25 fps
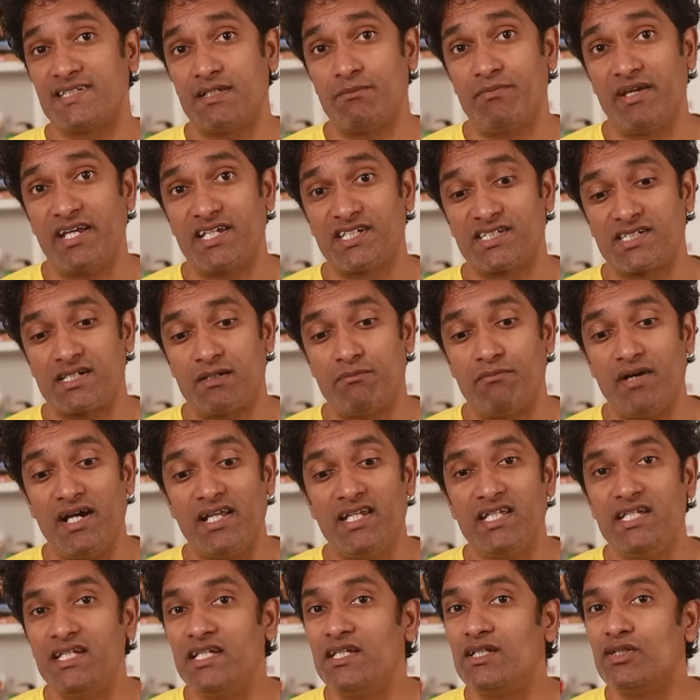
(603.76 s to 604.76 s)
some extra
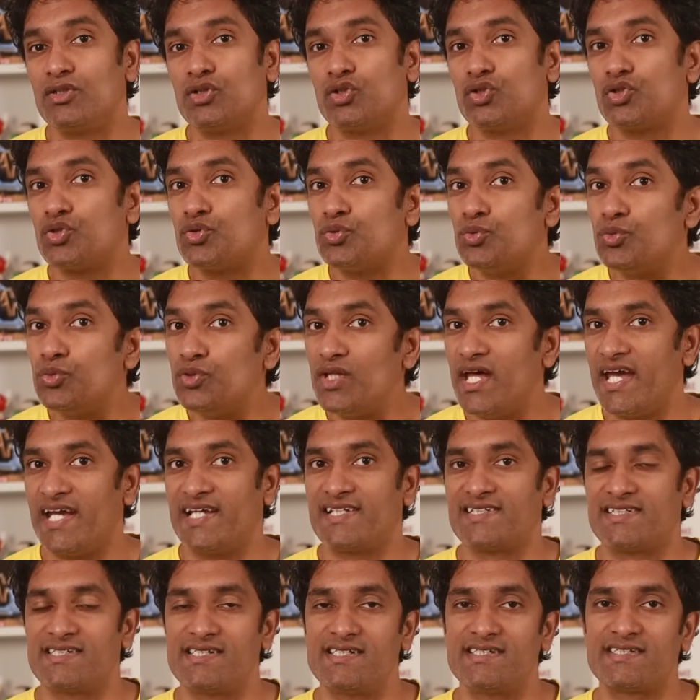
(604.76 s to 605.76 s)
money through the
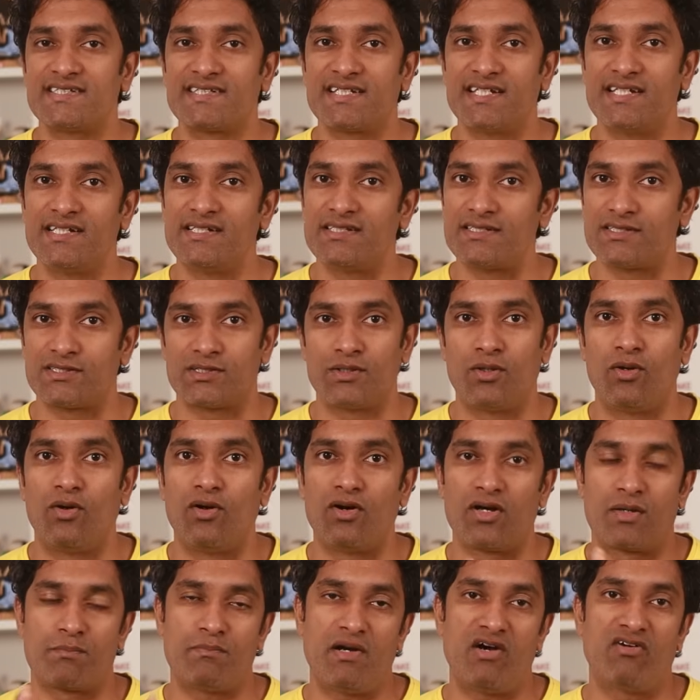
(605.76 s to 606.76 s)
Excel skills
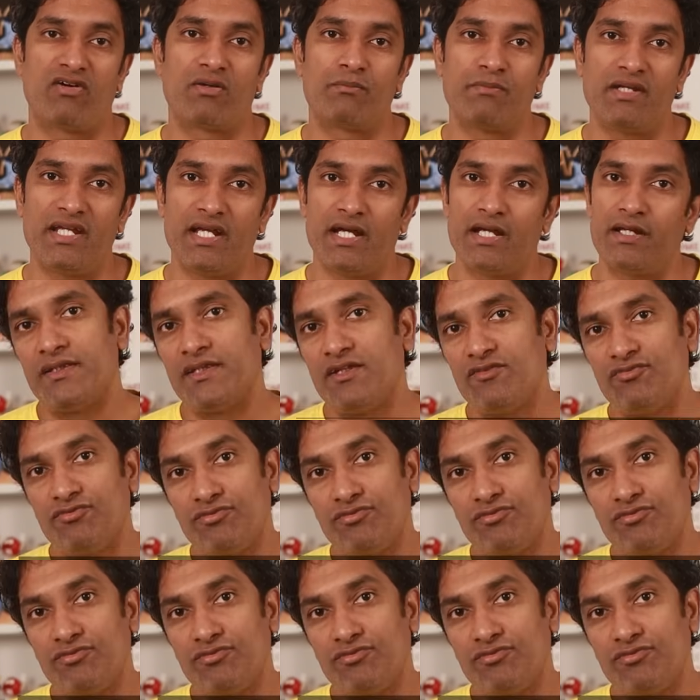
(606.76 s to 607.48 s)
or Power BI. The